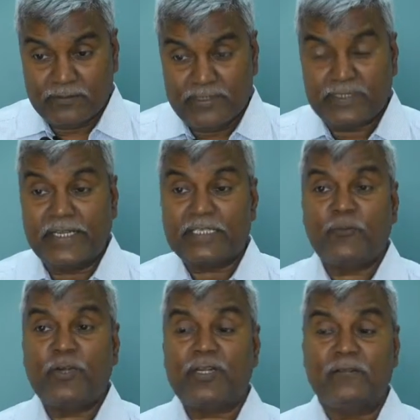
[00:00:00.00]
Then the next
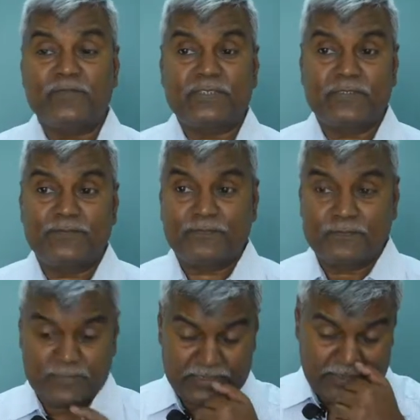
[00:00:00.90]
point comes
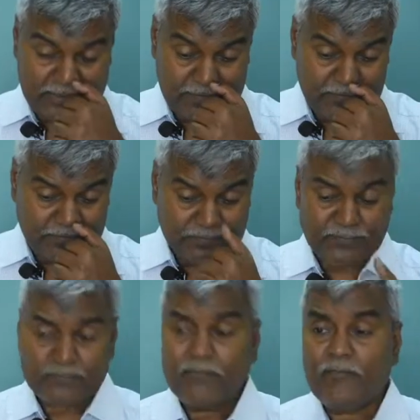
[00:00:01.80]
is that
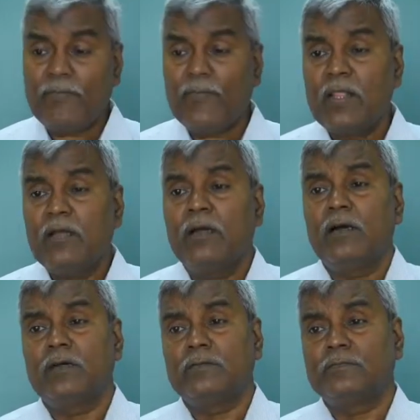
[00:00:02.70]

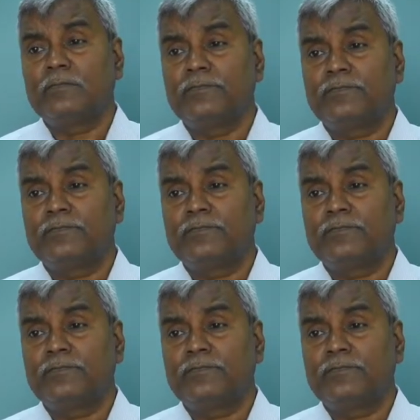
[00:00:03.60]
how